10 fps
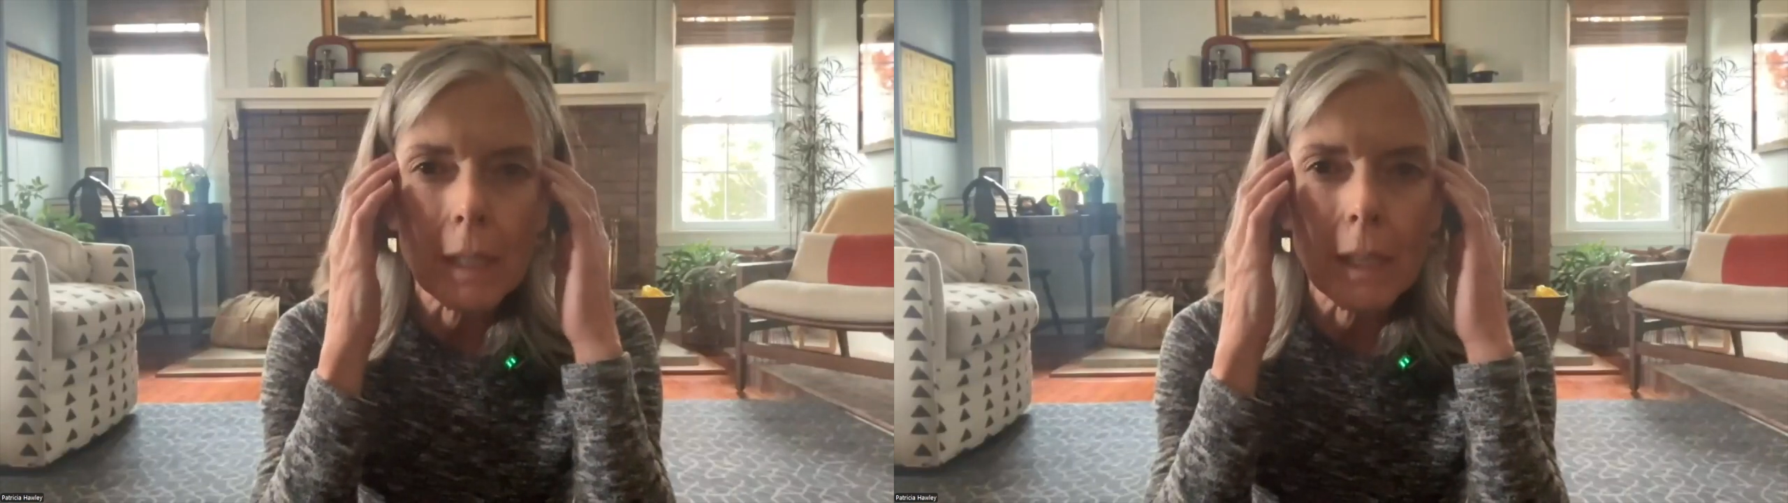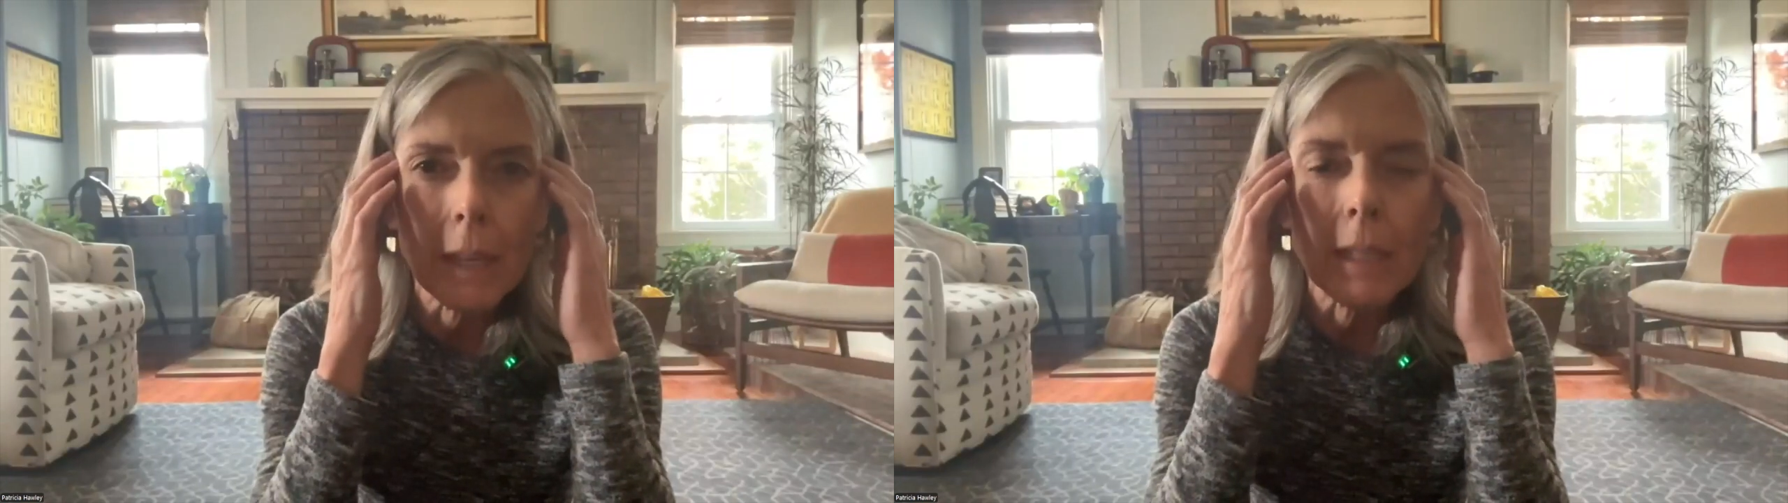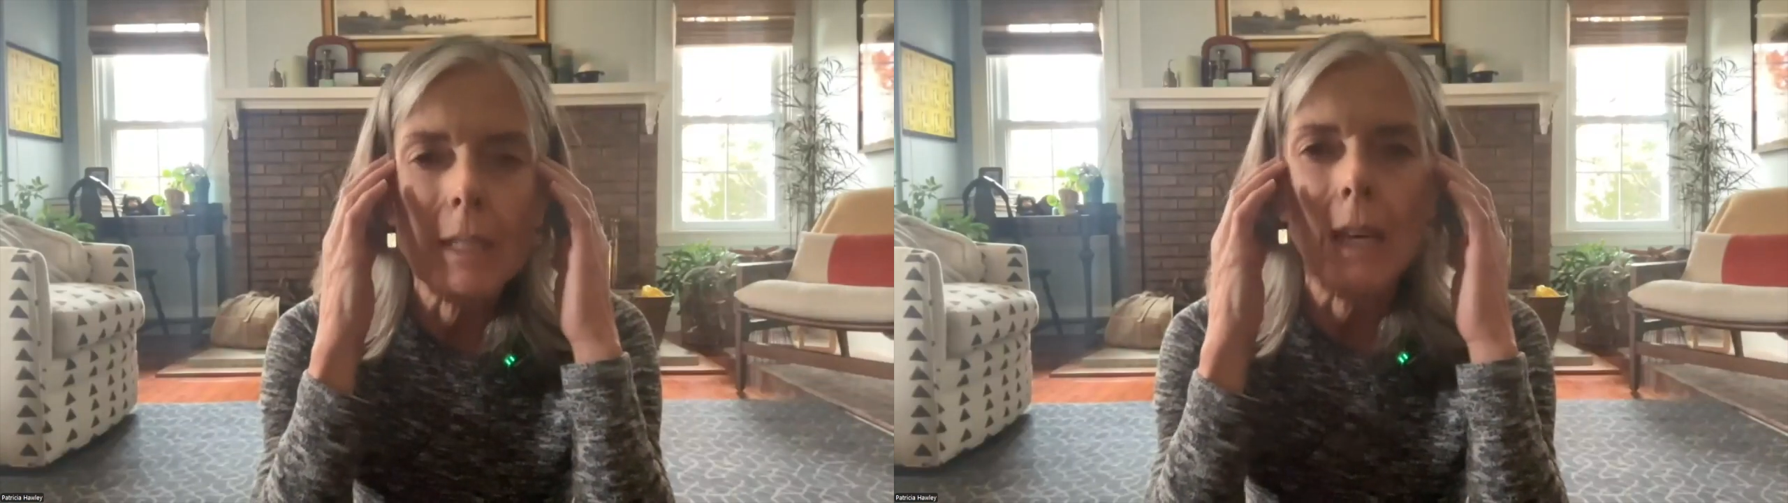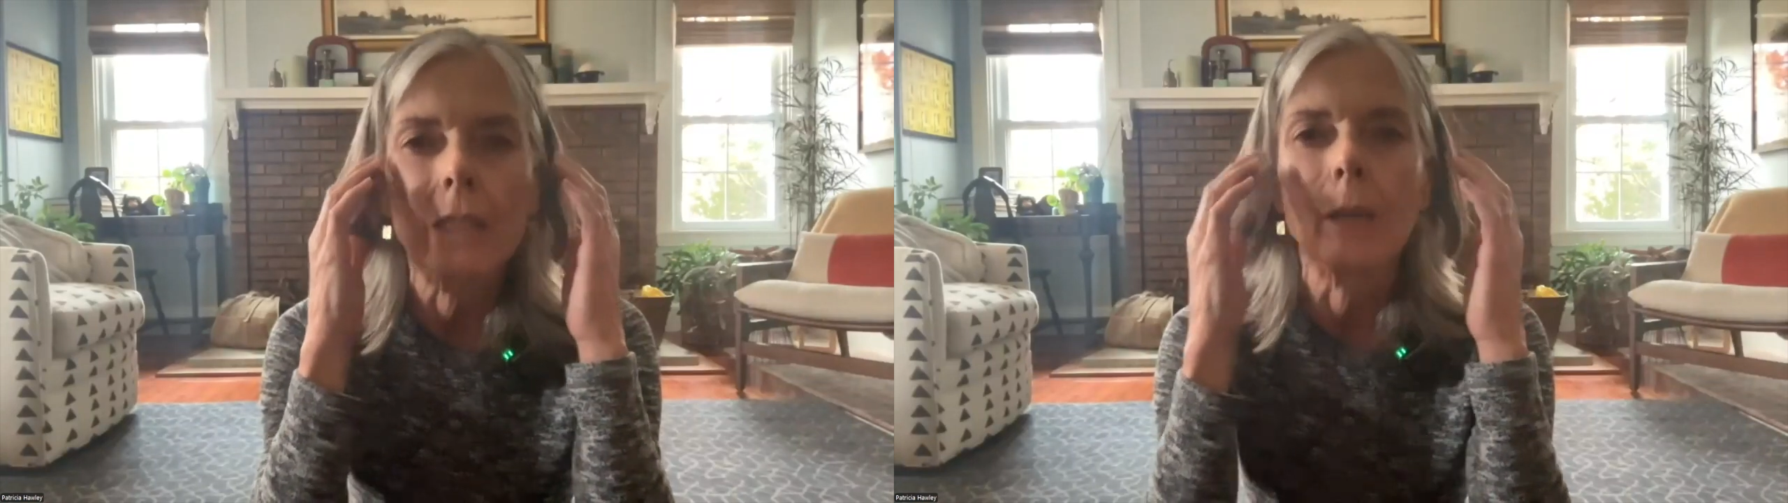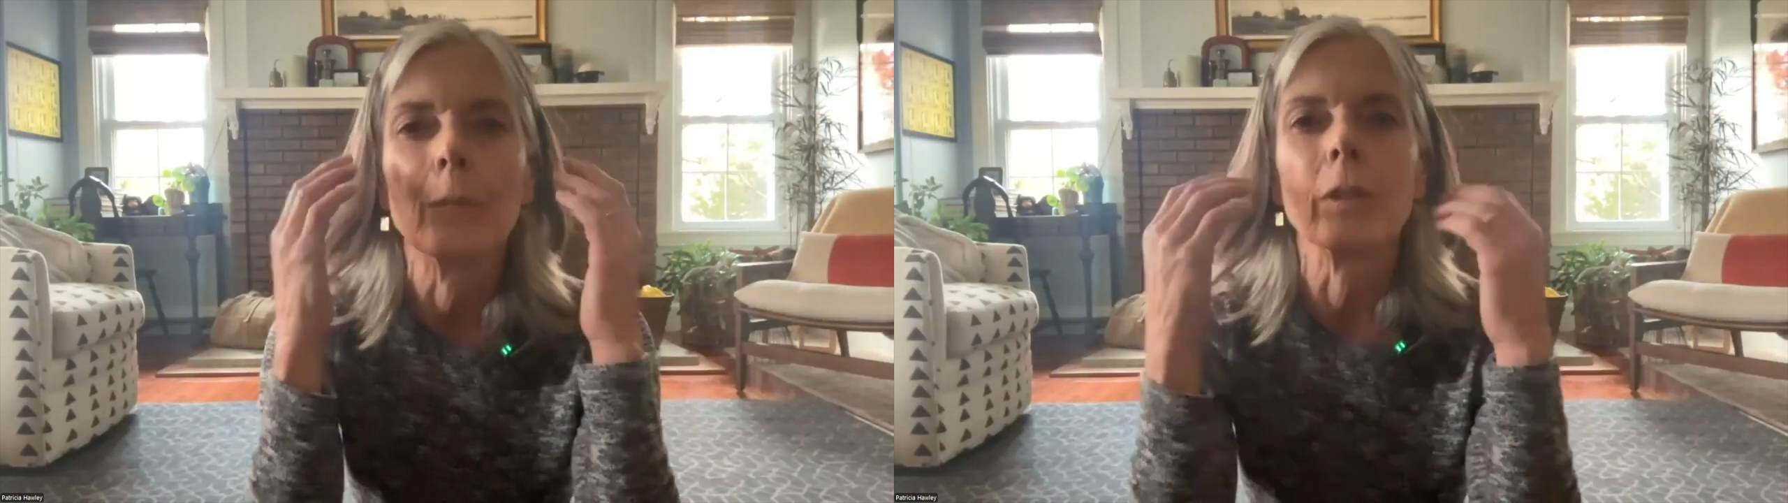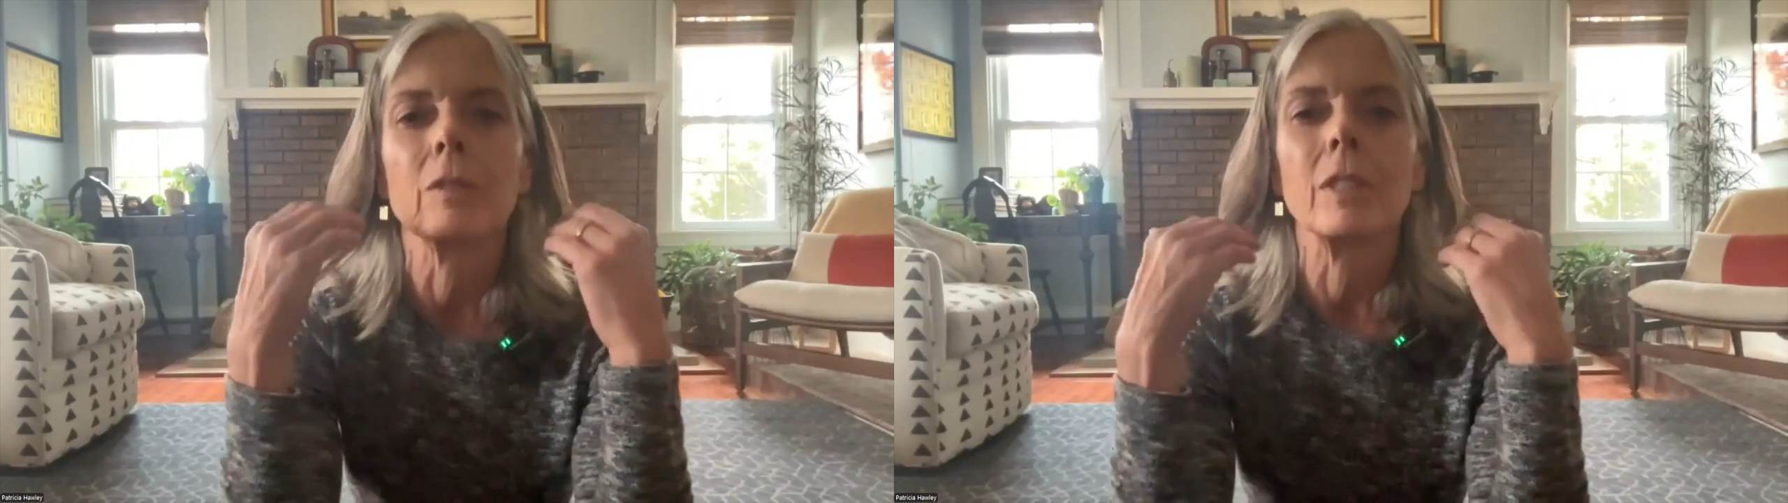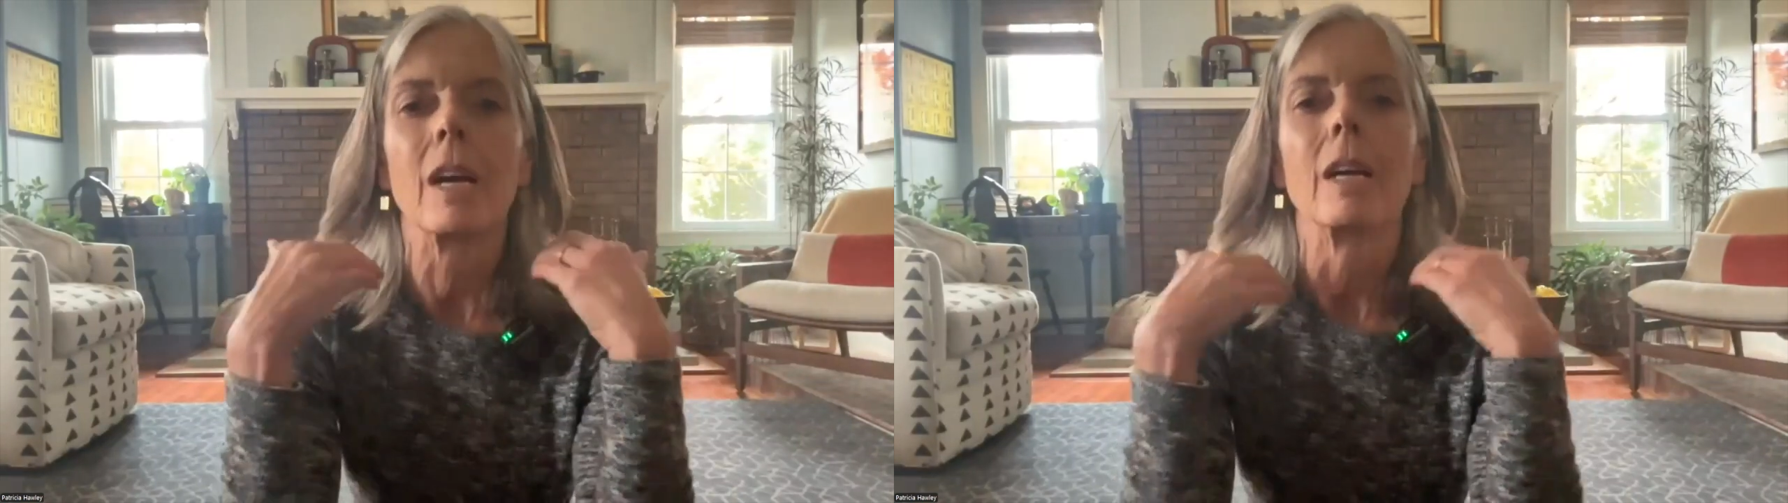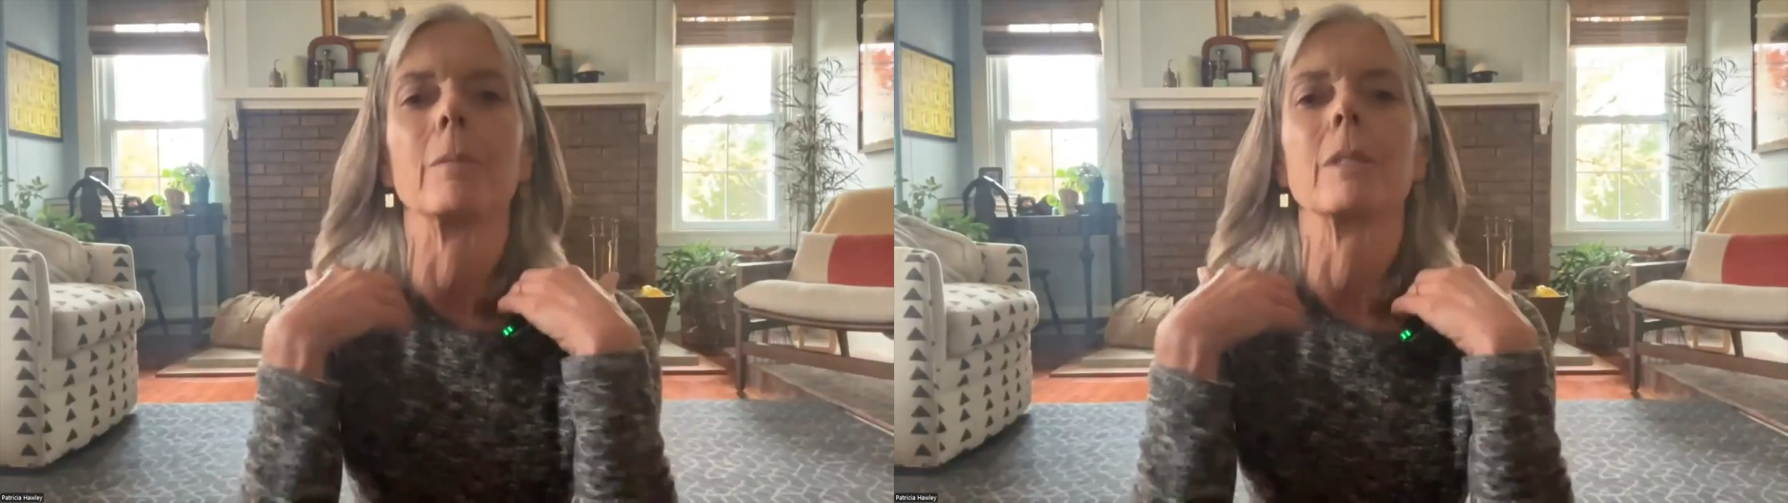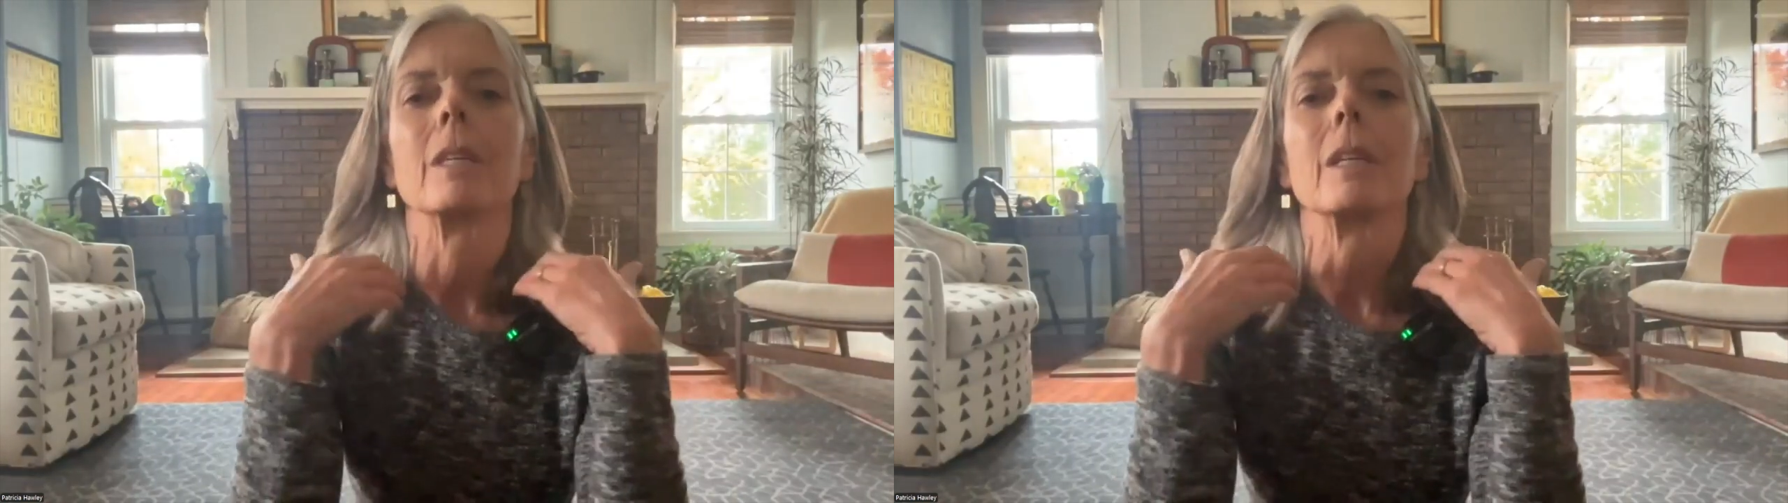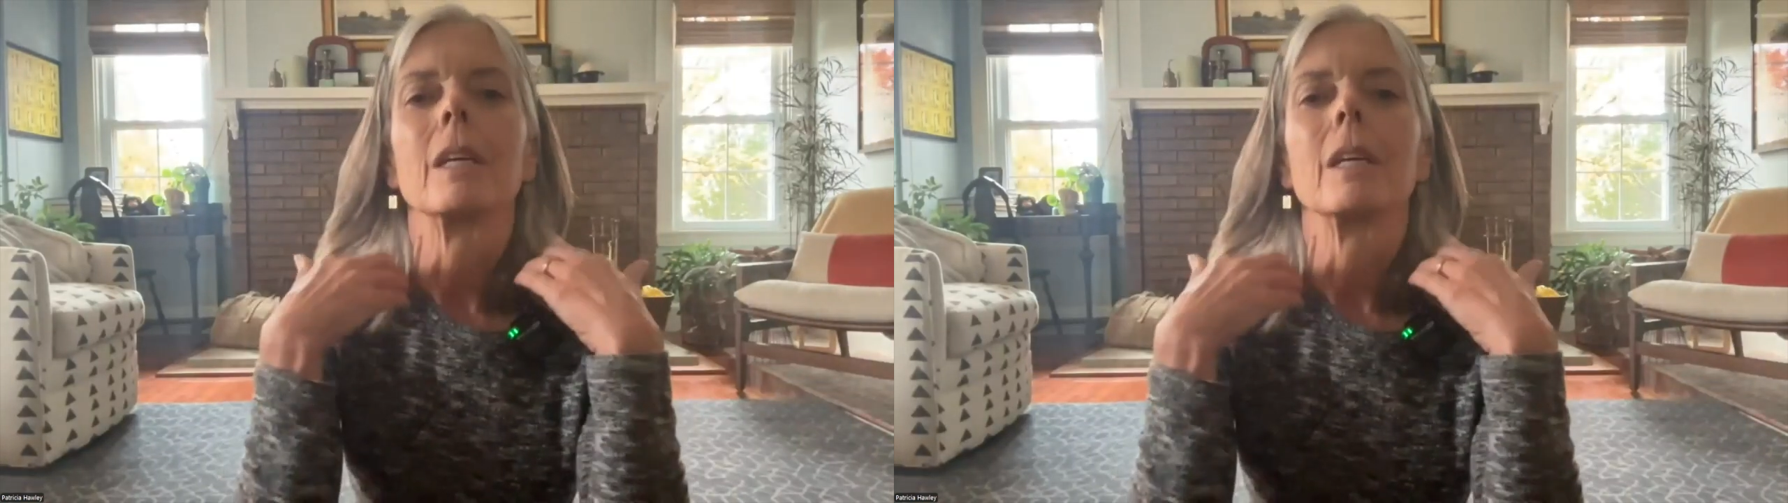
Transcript: any set number of times.